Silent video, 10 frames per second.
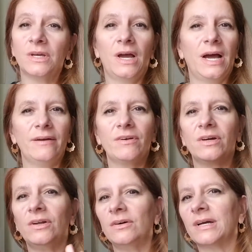I've got
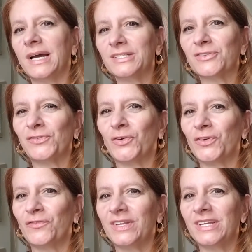all kinds of Florida
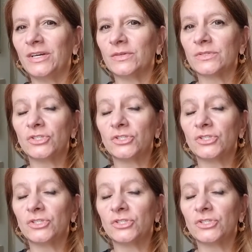videos.